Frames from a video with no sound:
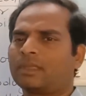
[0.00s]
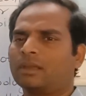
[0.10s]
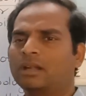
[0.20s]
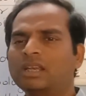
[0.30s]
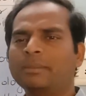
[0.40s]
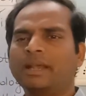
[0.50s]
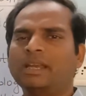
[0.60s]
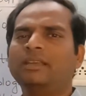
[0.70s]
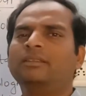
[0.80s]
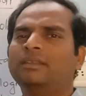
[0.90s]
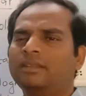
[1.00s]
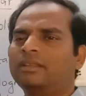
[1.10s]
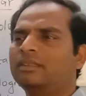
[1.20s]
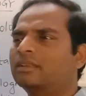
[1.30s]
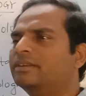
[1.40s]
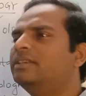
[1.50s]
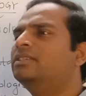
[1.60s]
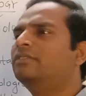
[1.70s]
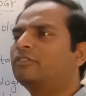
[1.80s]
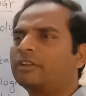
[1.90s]
Ultimately, the
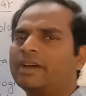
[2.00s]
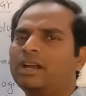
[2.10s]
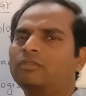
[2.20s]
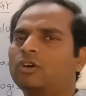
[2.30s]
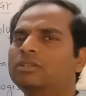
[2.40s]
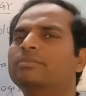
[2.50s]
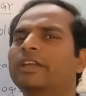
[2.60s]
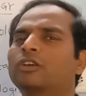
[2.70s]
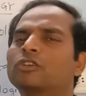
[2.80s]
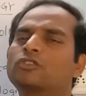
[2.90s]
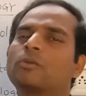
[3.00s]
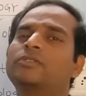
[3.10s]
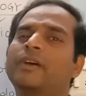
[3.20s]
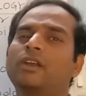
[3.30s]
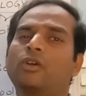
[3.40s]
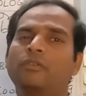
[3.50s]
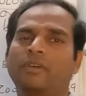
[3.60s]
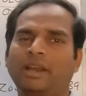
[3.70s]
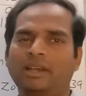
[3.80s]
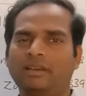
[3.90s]
reason for that was microscopes were not
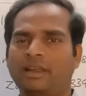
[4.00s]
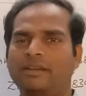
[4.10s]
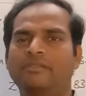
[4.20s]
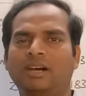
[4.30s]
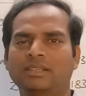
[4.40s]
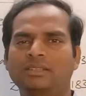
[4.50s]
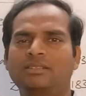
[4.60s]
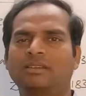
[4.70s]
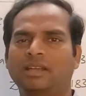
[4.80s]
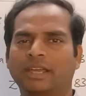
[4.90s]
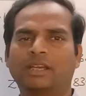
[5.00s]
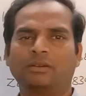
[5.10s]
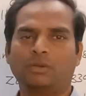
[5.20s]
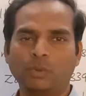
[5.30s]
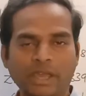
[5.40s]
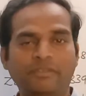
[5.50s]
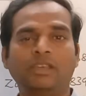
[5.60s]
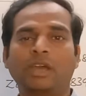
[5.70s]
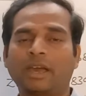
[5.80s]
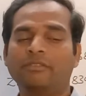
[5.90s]
well advanced like today
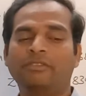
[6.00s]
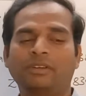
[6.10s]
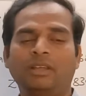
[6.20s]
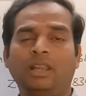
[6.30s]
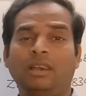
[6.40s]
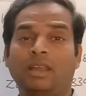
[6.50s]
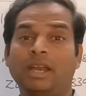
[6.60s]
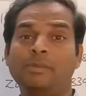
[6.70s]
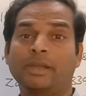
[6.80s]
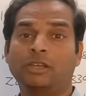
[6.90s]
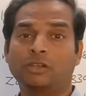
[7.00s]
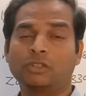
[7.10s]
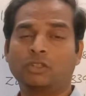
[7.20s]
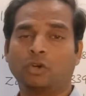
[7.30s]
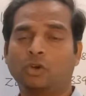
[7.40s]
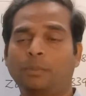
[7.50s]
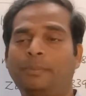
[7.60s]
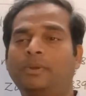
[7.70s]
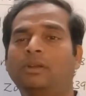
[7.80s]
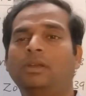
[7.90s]
we have light microscope
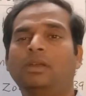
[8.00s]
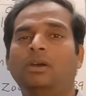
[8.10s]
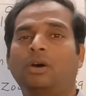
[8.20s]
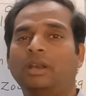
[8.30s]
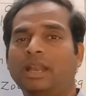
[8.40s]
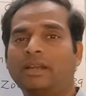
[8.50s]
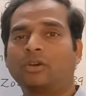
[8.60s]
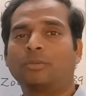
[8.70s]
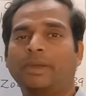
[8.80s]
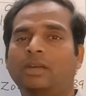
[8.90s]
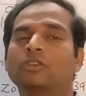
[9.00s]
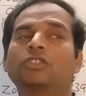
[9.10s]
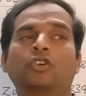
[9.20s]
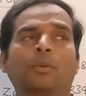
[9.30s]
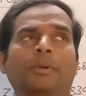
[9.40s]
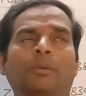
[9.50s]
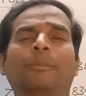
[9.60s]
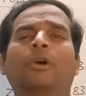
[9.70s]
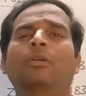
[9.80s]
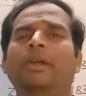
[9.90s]
or electron microscope,
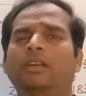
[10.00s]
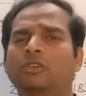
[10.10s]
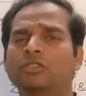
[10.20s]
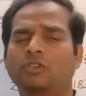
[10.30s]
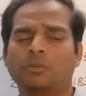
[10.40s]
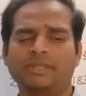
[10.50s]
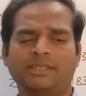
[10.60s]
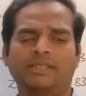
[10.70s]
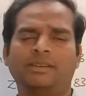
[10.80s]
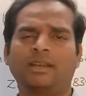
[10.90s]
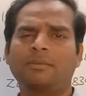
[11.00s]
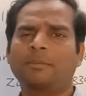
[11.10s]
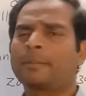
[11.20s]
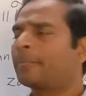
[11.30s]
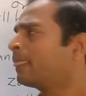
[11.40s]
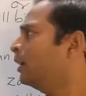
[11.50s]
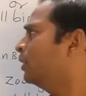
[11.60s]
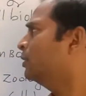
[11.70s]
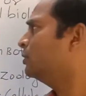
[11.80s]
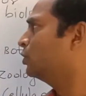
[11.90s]
compound microscopes, etc.
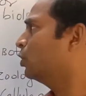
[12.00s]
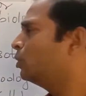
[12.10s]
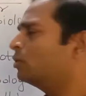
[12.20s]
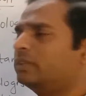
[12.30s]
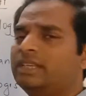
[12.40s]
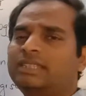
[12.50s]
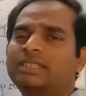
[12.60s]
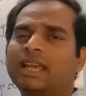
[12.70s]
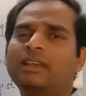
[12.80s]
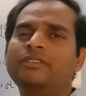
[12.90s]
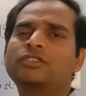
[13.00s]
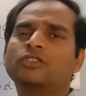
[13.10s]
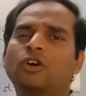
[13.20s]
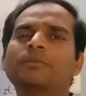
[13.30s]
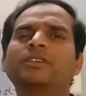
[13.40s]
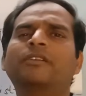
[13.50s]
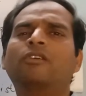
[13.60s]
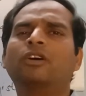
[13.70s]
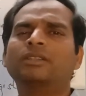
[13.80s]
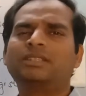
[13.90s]
So the cell which was observed
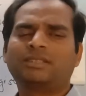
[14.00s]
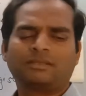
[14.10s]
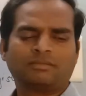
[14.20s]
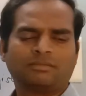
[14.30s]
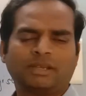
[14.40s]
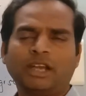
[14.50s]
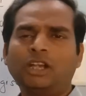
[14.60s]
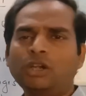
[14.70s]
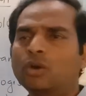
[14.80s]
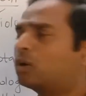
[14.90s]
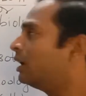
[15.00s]
was, it looked